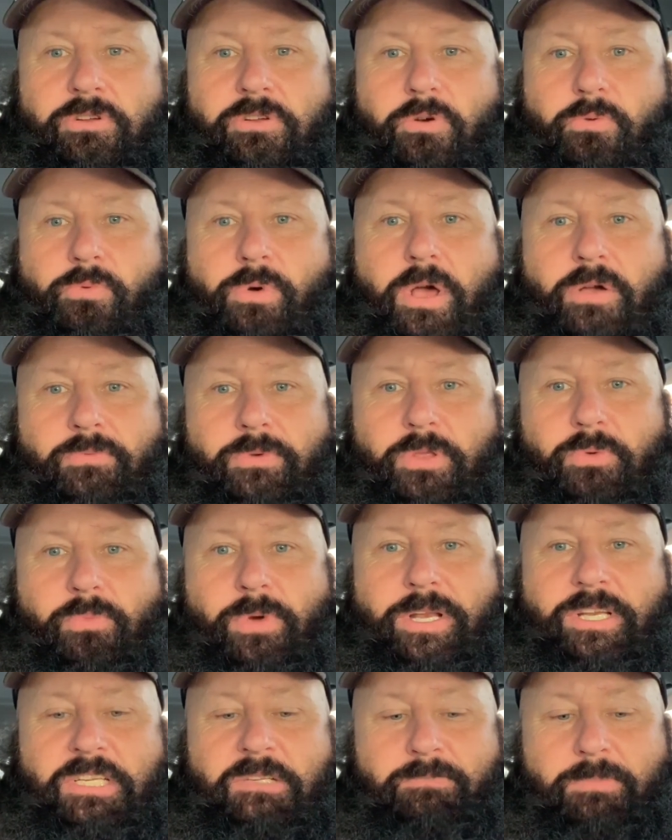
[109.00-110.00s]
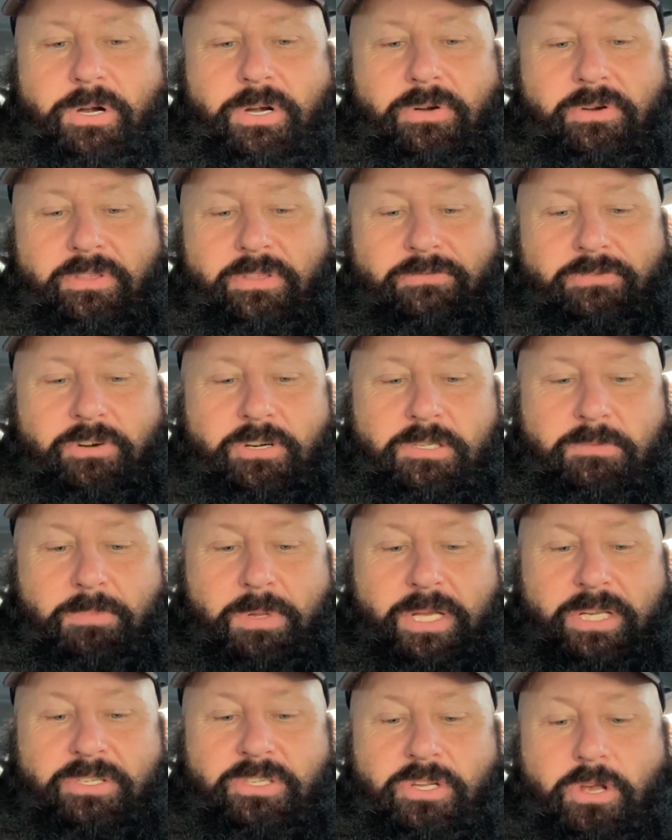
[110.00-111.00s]
go wrong with a Wendy's burger in the first
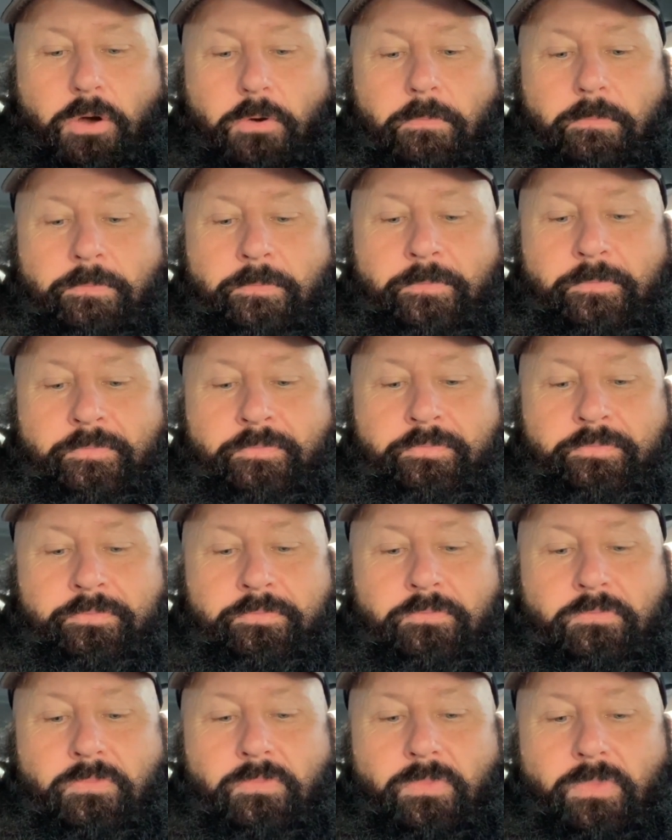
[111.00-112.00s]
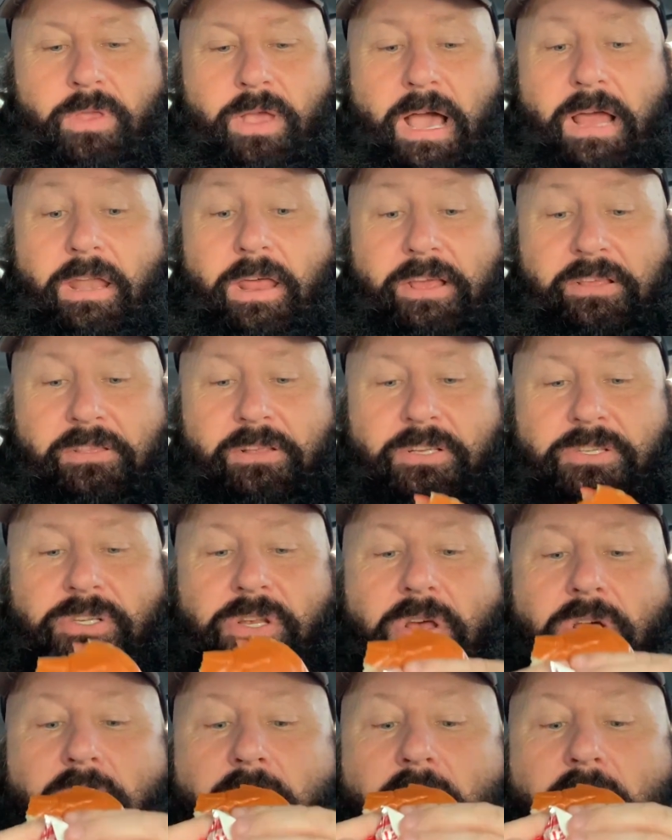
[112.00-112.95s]
place. So I like this.